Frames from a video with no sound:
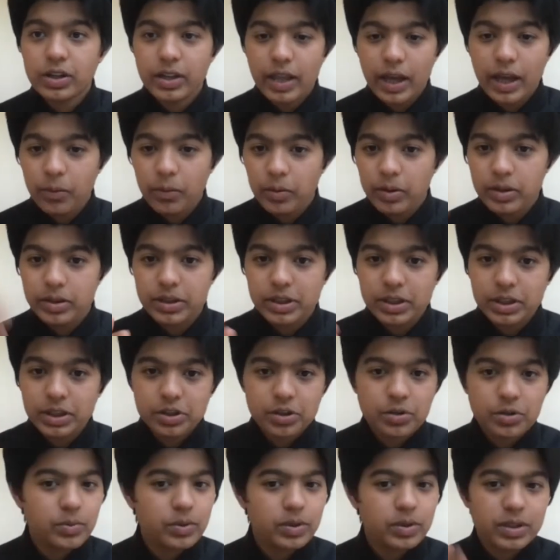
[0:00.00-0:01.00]
That one
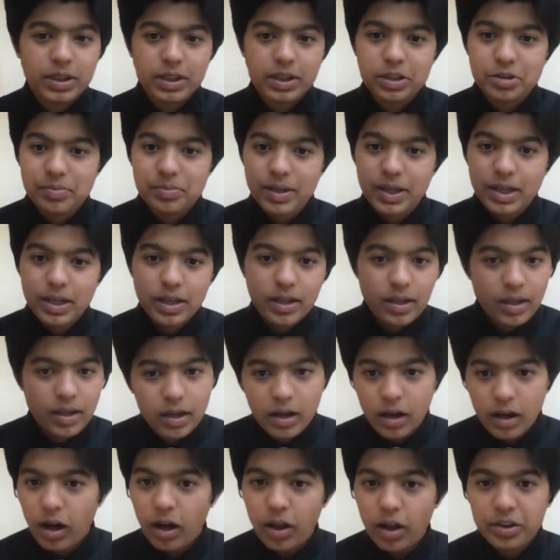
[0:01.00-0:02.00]
teacher would teach me
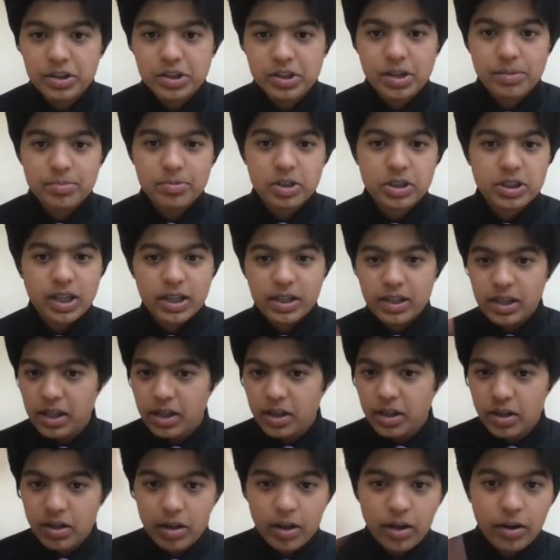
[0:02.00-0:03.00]
all the subjects I
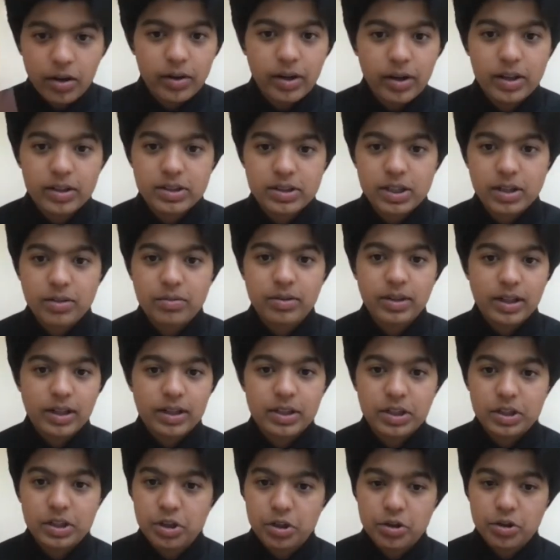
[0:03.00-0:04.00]
need to know, and I'd stick with that
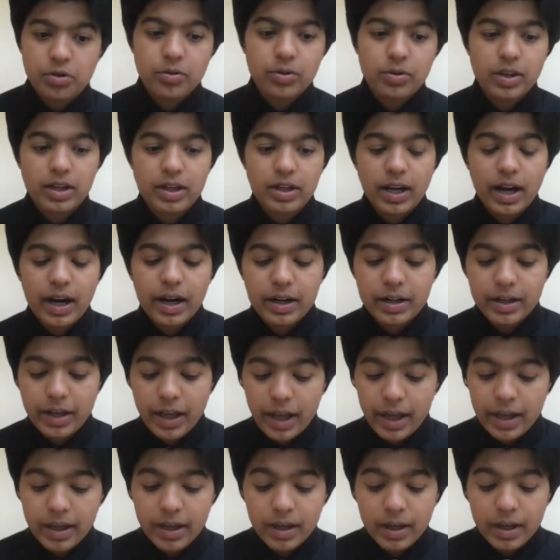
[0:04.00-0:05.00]
teacher through the entire day.